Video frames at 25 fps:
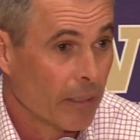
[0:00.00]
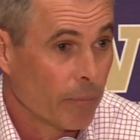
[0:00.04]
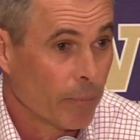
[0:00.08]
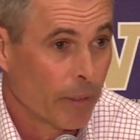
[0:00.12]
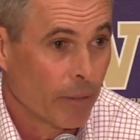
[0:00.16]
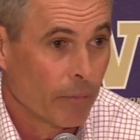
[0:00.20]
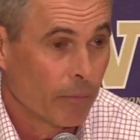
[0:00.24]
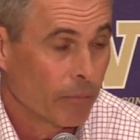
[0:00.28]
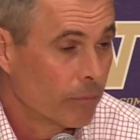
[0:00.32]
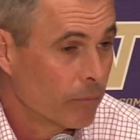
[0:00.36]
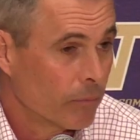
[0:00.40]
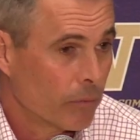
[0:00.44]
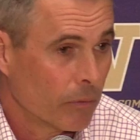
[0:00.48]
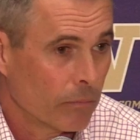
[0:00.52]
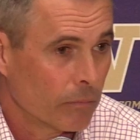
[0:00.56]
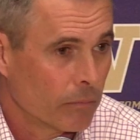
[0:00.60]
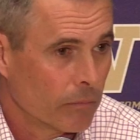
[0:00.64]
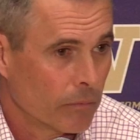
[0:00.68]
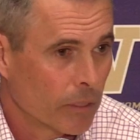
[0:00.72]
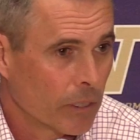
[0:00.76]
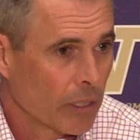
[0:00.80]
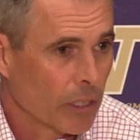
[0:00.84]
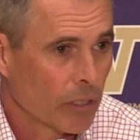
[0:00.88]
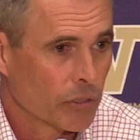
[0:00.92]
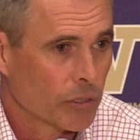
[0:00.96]
I mean,
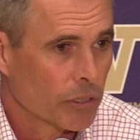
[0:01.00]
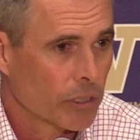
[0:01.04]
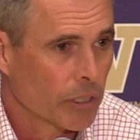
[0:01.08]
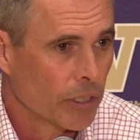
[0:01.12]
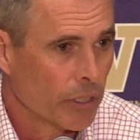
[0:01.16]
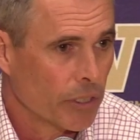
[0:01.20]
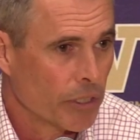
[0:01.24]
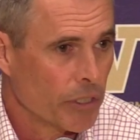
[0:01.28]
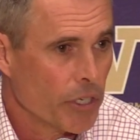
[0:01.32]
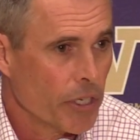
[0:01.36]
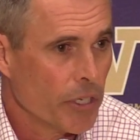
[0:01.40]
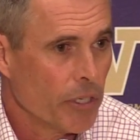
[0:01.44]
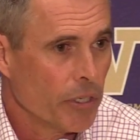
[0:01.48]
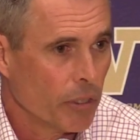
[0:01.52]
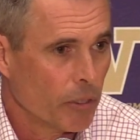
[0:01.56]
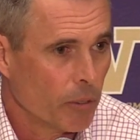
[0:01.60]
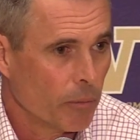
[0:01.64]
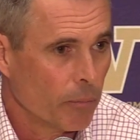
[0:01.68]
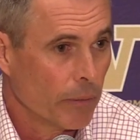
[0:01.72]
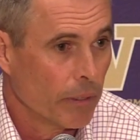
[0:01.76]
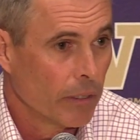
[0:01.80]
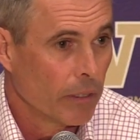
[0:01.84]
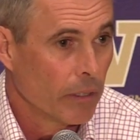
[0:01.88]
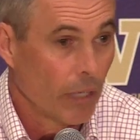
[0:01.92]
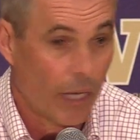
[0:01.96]
what else are you going to do?
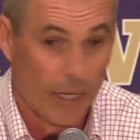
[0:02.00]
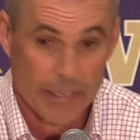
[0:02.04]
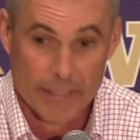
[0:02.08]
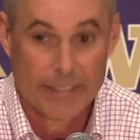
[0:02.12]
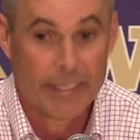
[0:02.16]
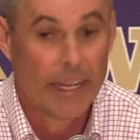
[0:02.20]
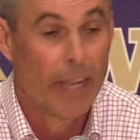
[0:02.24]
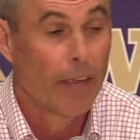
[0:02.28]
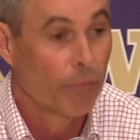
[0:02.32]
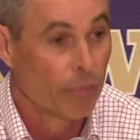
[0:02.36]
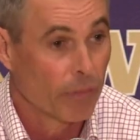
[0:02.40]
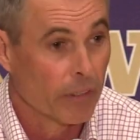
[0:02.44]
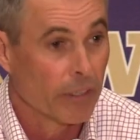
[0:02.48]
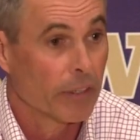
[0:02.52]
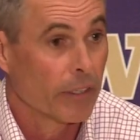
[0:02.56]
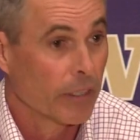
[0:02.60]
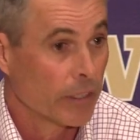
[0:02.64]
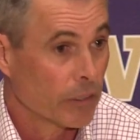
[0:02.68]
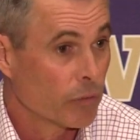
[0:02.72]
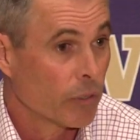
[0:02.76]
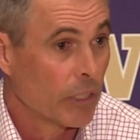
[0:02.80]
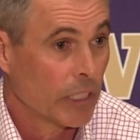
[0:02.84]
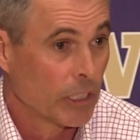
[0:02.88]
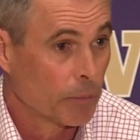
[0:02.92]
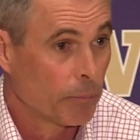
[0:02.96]
But I definitely
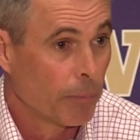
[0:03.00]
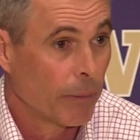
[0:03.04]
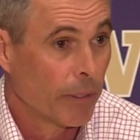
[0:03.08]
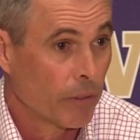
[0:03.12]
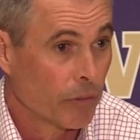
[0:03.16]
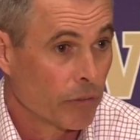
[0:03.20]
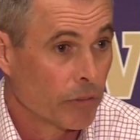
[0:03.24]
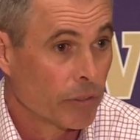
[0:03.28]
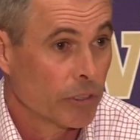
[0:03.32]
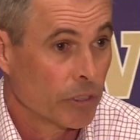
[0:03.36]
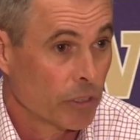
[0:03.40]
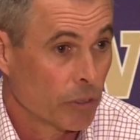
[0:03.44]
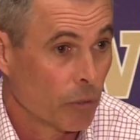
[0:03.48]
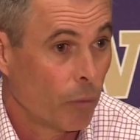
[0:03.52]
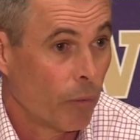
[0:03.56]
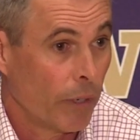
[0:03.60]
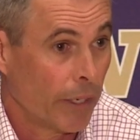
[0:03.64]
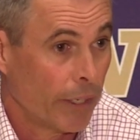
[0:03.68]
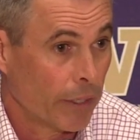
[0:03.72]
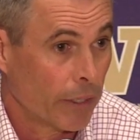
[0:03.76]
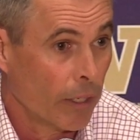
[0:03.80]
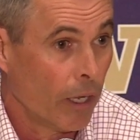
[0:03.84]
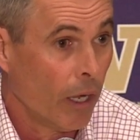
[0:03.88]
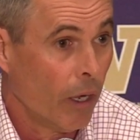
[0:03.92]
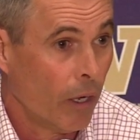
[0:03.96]
think transparency is the
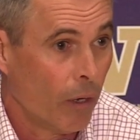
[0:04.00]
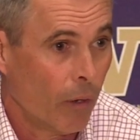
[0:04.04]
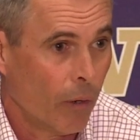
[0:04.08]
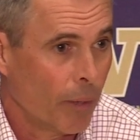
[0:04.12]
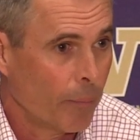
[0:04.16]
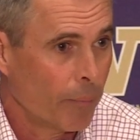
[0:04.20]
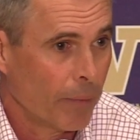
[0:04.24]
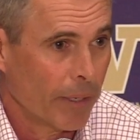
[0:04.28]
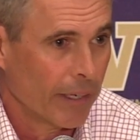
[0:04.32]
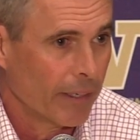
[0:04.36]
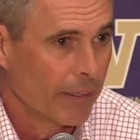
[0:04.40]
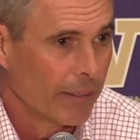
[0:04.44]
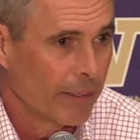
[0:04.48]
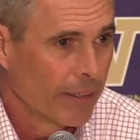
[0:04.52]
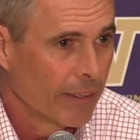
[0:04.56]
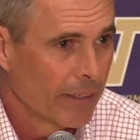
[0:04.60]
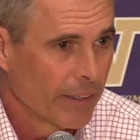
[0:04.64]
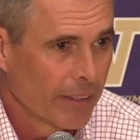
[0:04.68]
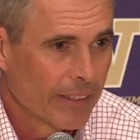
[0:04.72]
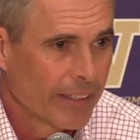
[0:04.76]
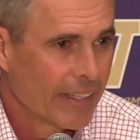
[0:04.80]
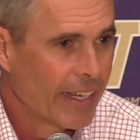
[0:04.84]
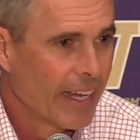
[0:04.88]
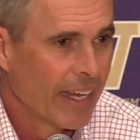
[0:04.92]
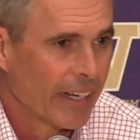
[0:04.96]
way to go. I mean,
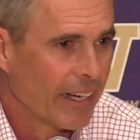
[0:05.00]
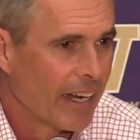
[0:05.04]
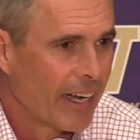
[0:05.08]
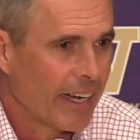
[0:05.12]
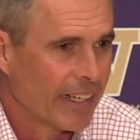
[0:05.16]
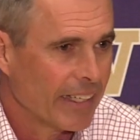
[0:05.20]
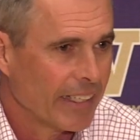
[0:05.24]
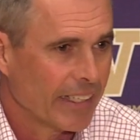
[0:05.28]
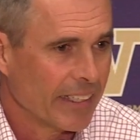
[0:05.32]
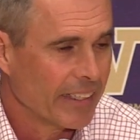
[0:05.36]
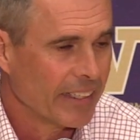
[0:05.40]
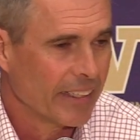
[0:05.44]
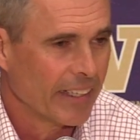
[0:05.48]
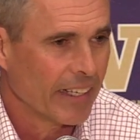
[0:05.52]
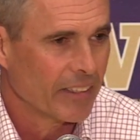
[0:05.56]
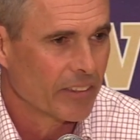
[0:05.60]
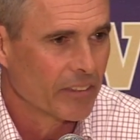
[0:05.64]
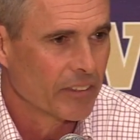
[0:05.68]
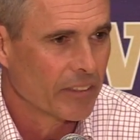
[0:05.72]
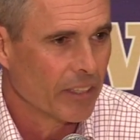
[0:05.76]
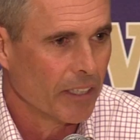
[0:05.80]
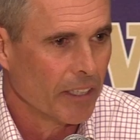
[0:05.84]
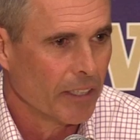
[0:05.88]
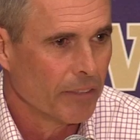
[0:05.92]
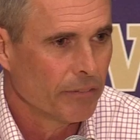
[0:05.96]
you can't hide any of that
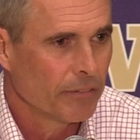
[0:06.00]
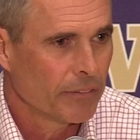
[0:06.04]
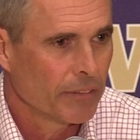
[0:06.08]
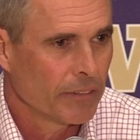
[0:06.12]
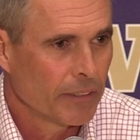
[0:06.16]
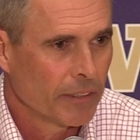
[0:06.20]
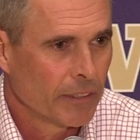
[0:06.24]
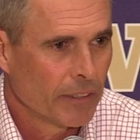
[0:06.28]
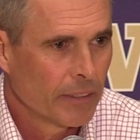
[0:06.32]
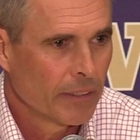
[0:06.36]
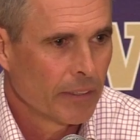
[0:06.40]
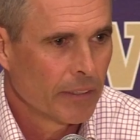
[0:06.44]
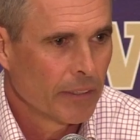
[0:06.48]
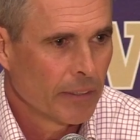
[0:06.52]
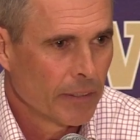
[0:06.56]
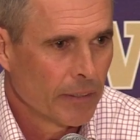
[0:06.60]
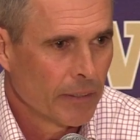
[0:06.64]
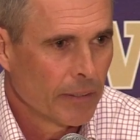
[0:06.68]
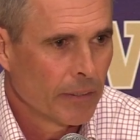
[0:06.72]
stuff.